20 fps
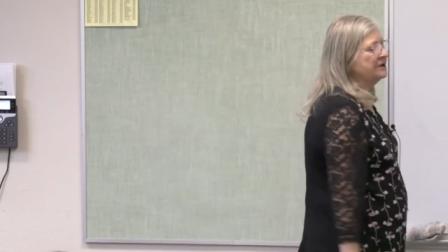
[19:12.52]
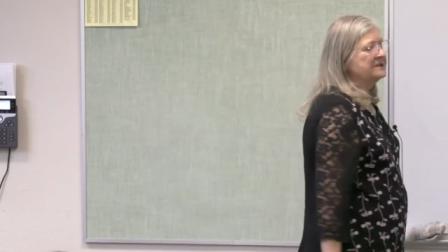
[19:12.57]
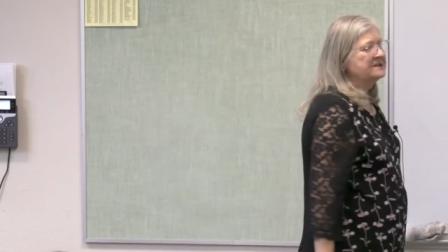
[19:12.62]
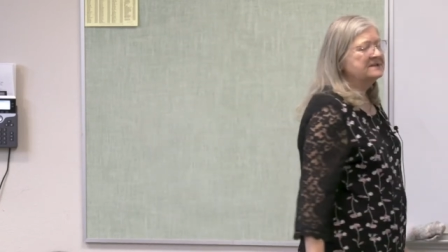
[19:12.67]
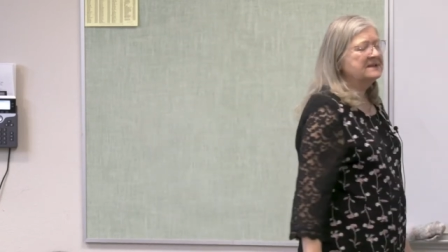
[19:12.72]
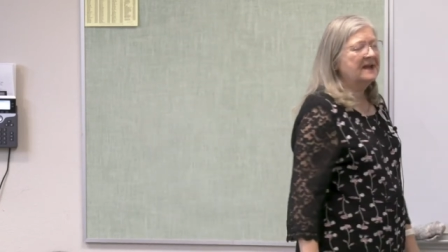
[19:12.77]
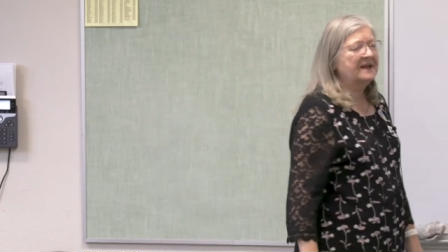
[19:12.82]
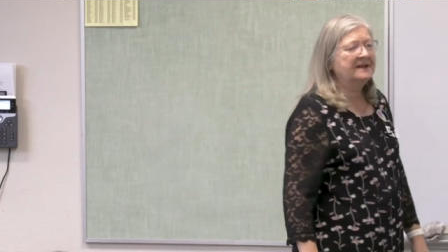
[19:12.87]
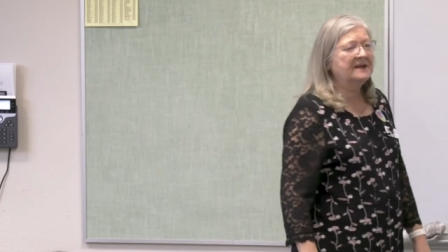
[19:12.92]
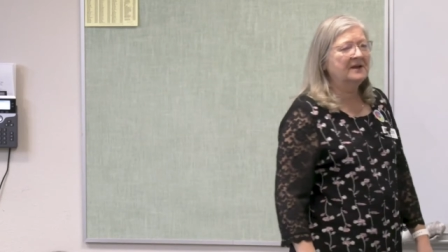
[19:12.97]
to
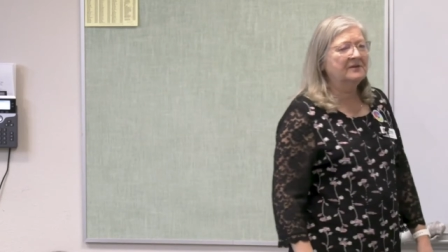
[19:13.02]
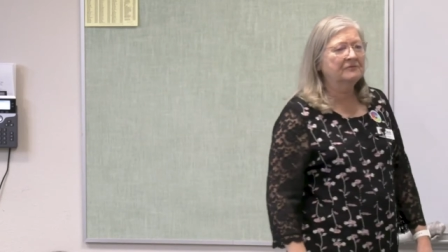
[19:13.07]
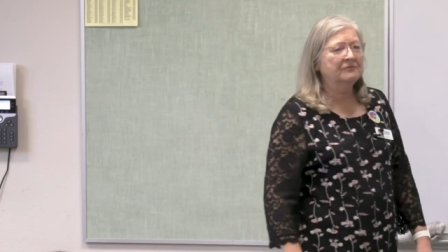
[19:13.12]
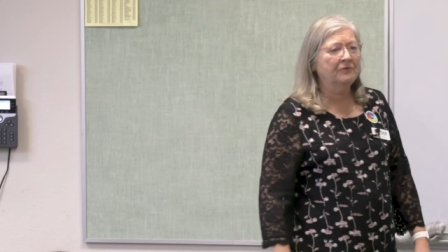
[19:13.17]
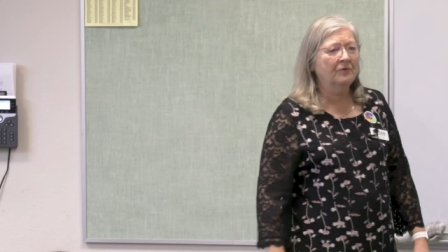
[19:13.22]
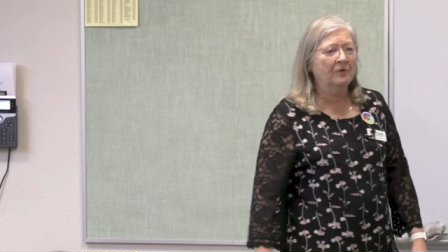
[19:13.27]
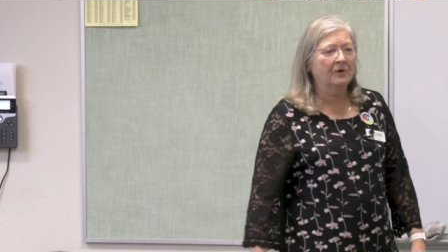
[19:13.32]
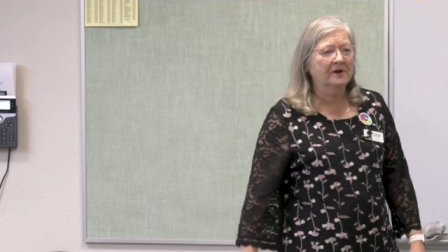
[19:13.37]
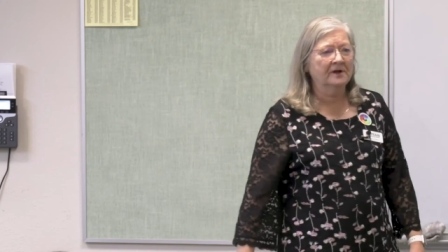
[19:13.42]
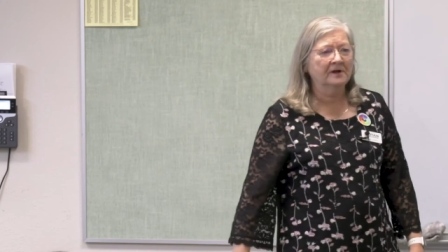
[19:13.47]
sign up
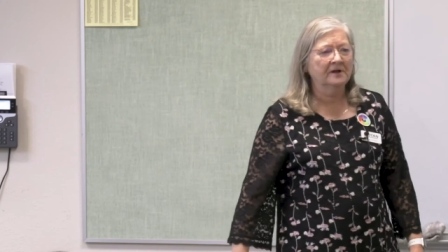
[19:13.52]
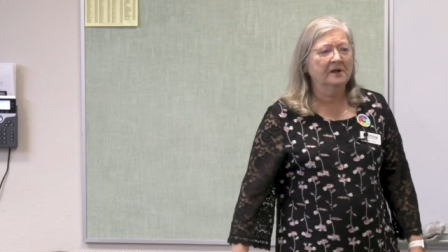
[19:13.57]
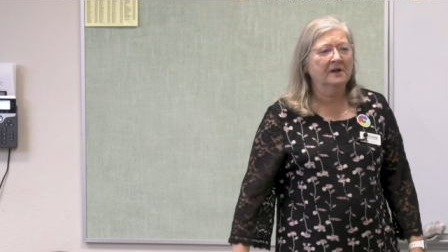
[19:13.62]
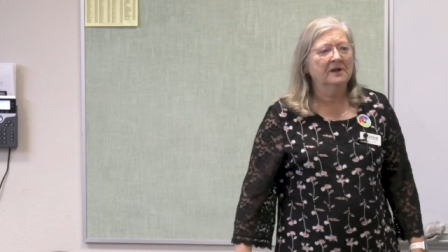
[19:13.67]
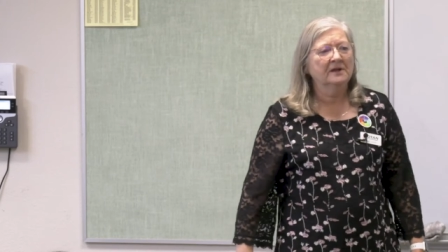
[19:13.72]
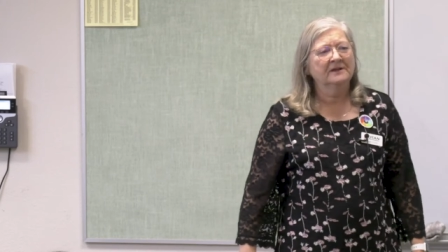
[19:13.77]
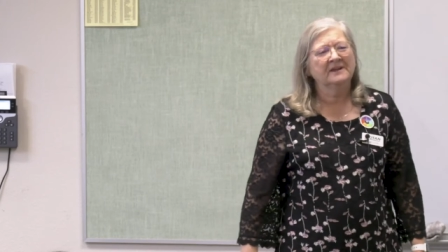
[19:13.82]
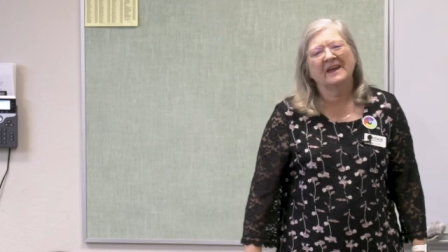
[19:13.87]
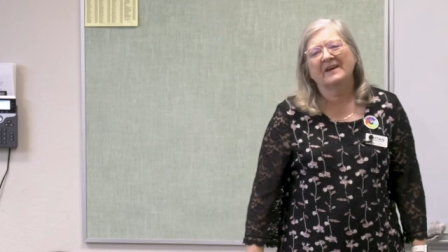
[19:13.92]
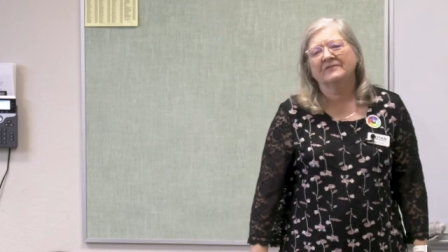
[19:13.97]
for it.
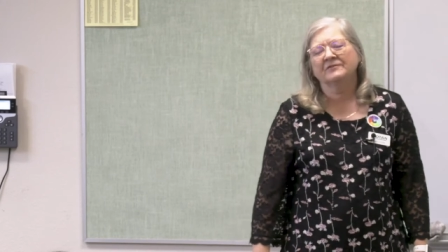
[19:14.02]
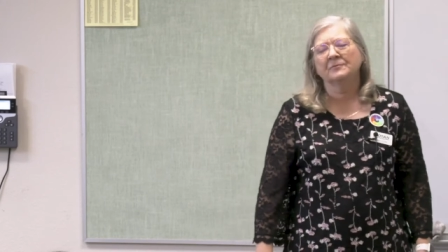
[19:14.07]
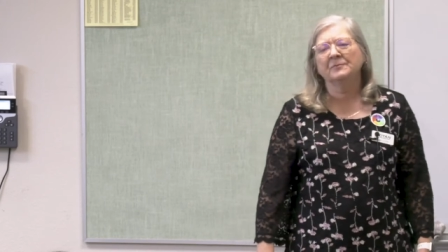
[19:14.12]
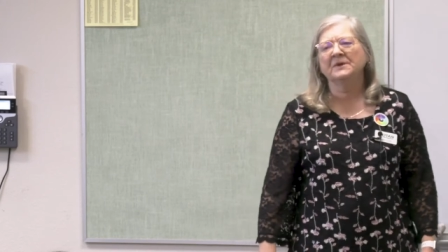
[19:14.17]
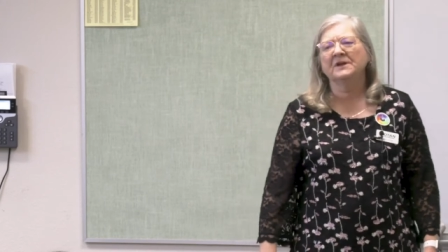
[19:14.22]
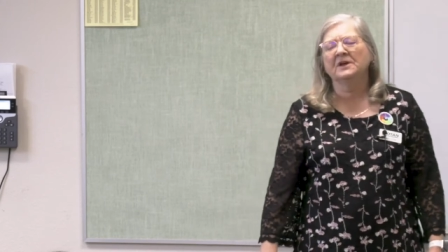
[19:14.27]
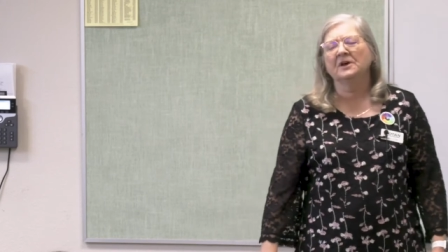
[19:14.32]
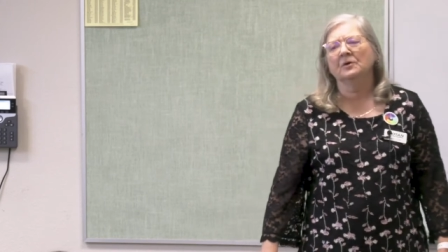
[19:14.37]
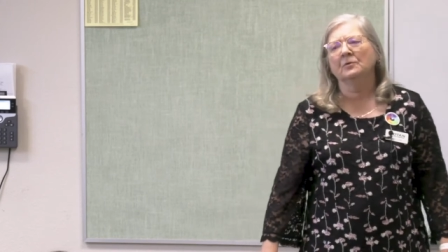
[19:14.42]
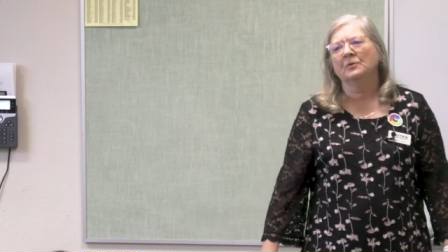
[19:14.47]
You have to
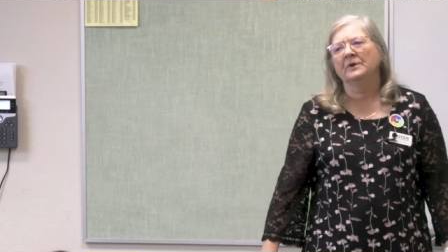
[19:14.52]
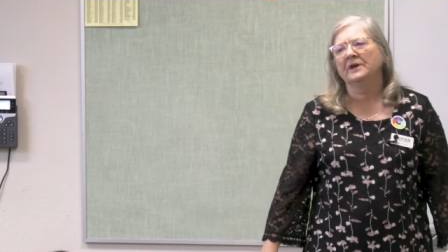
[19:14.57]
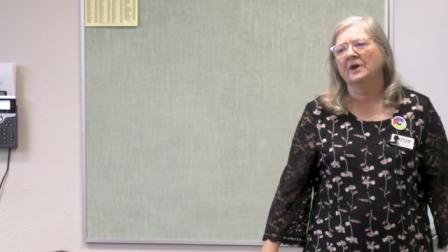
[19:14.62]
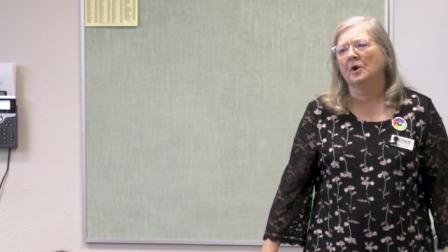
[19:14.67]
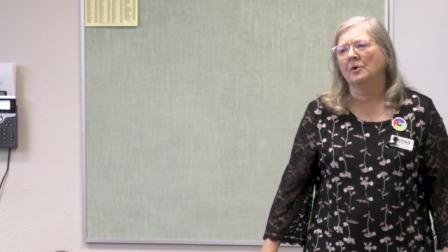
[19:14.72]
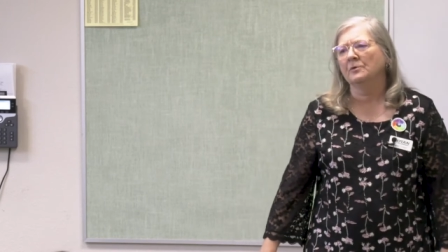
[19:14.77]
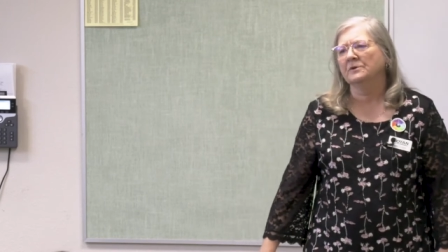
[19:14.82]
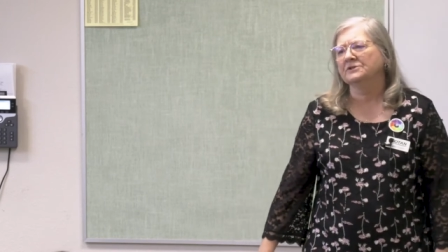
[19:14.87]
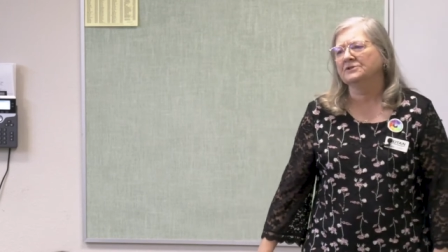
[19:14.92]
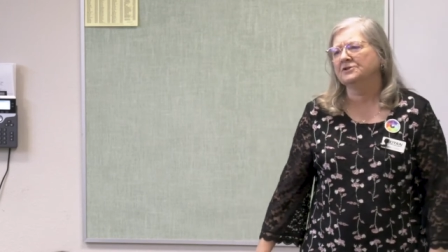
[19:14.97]
be a
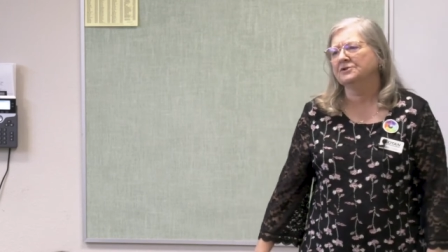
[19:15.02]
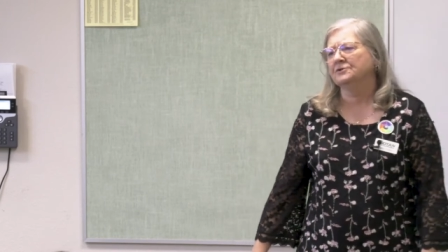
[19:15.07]
WIOA